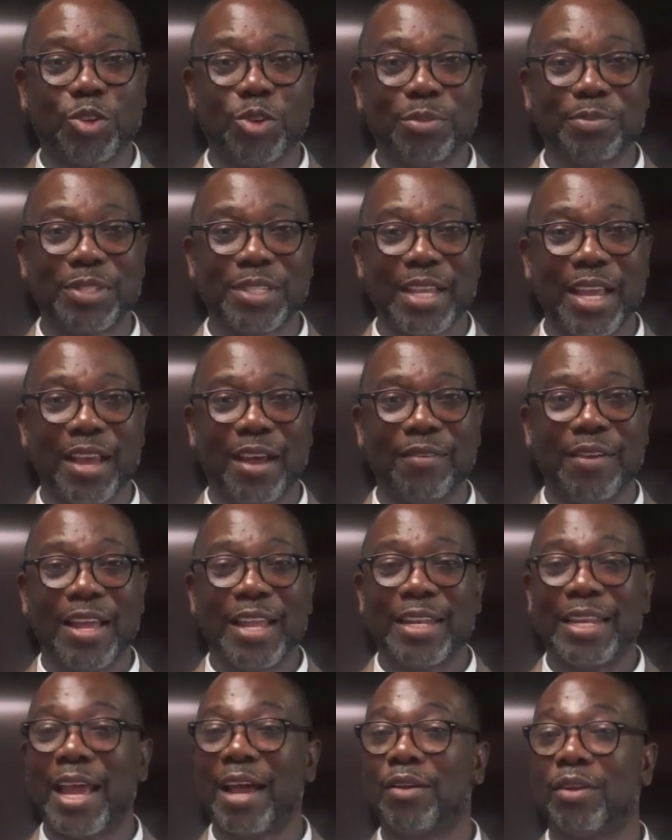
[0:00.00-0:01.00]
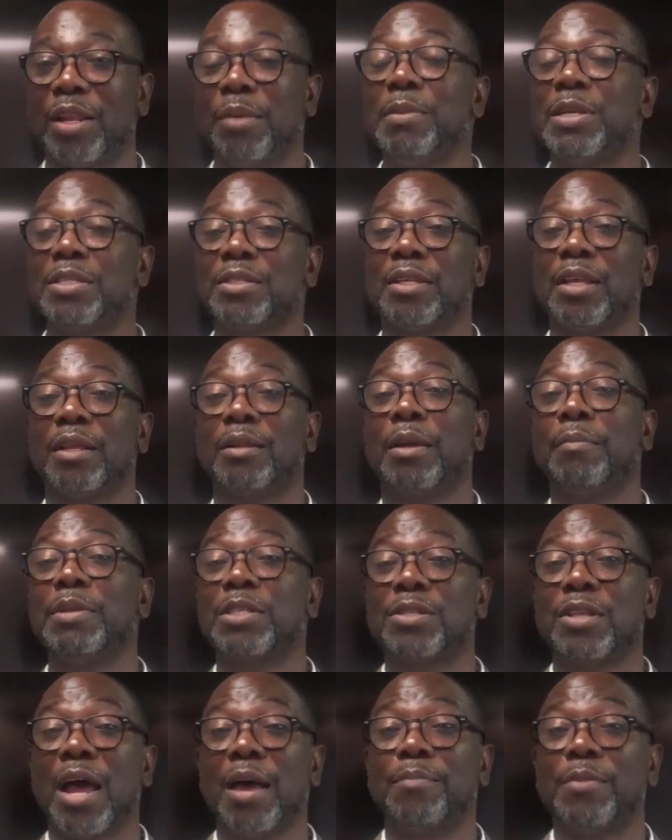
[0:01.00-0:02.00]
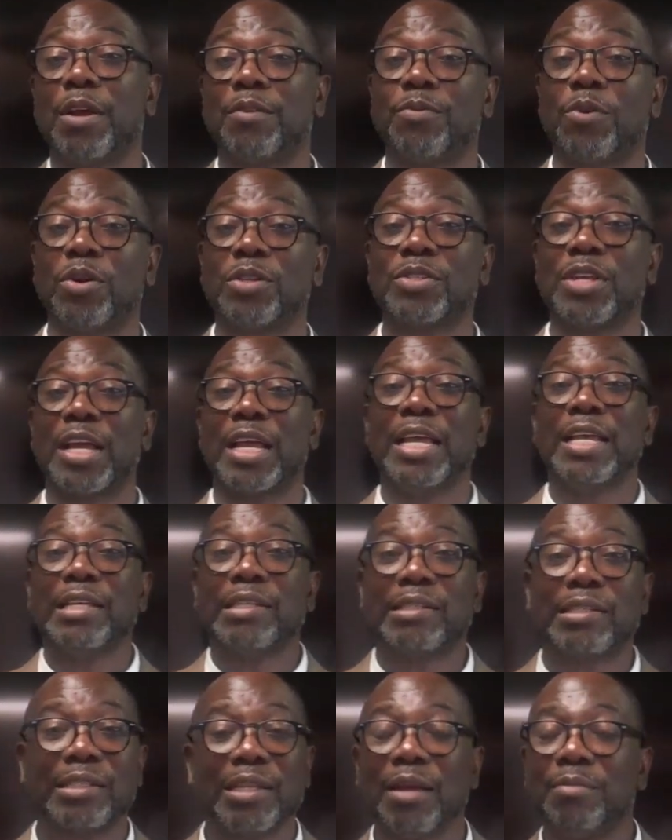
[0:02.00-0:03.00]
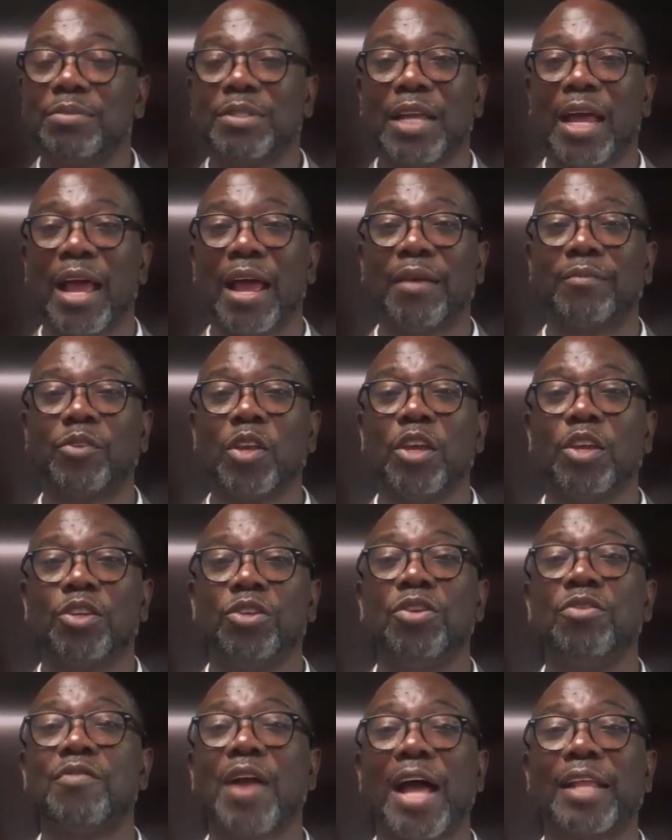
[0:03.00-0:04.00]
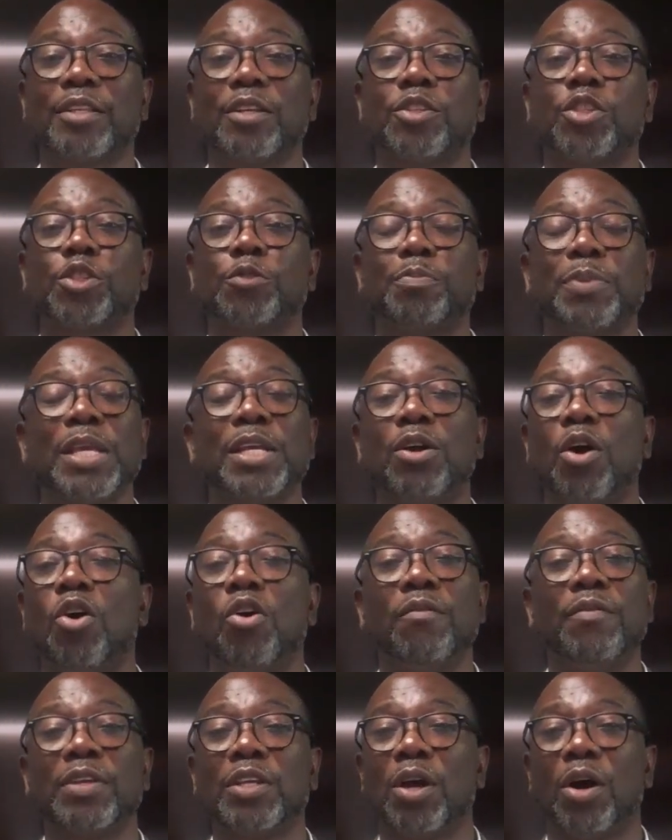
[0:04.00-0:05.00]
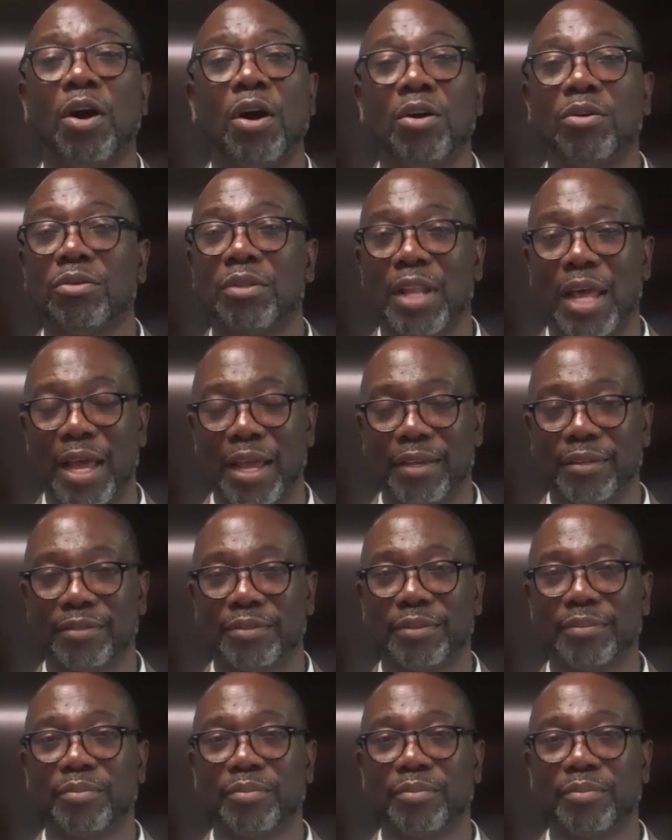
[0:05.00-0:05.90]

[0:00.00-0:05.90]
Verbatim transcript: himself. Now, let me, let me stop there for a second. Sometimes you got to speak over your own life.